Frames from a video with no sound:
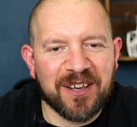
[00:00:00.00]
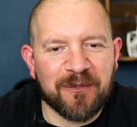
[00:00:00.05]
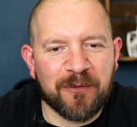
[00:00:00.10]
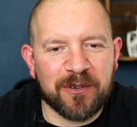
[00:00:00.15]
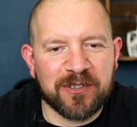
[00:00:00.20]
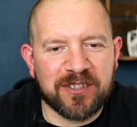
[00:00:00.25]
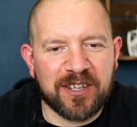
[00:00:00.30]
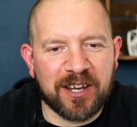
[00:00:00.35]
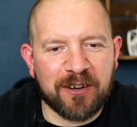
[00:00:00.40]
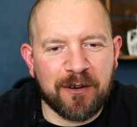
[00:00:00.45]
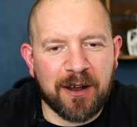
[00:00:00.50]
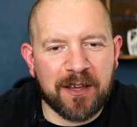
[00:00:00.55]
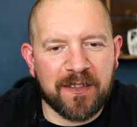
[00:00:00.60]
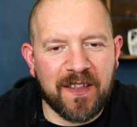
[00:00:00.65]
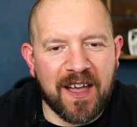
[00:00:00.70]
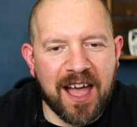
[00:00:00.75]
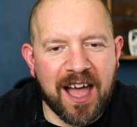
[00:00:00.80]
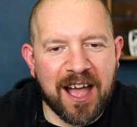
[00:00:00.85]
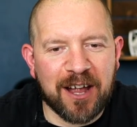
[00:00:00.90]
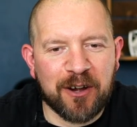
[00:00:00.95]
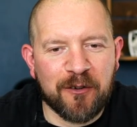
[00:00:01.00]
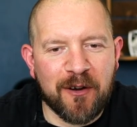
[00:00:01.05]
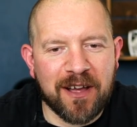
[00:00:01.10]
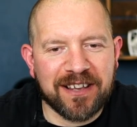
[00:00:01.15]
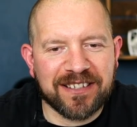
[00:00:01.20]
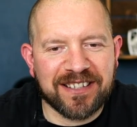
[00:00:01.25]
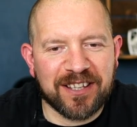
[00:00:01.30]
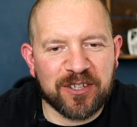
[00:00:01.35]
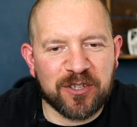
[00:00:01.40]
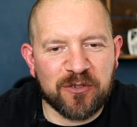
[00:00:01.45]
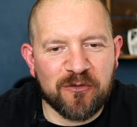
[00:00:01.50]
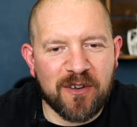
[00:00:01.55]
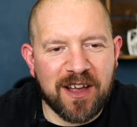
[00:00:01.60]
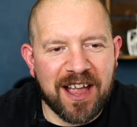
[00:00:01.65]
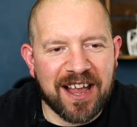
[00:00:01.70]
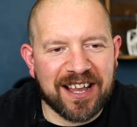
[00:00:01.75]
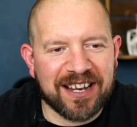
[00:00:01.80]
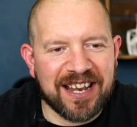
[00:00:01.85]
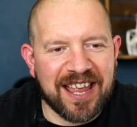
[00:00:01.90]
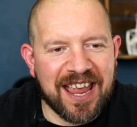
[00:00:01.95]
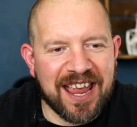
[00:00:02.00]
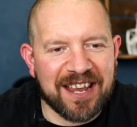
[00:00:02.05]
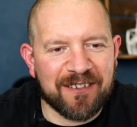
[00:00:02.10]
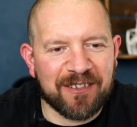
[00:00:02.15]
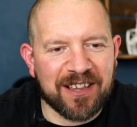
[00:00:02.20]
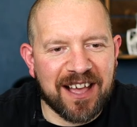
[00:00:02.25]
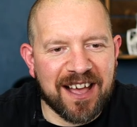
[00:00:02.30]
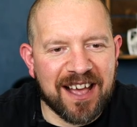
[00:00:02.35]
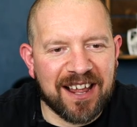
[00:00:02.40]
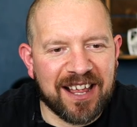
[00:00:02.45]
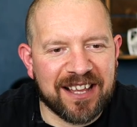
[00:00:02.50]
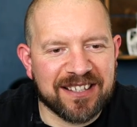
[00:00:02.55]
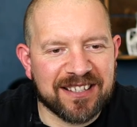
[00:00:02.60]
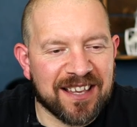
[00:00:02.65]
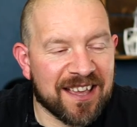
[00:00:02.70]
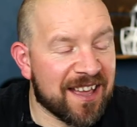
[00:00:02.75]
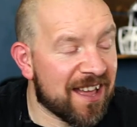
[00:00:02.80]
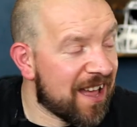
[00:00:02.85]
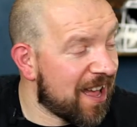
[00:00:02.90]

Once I grab the Agrax are dry, I can hit it with highlights.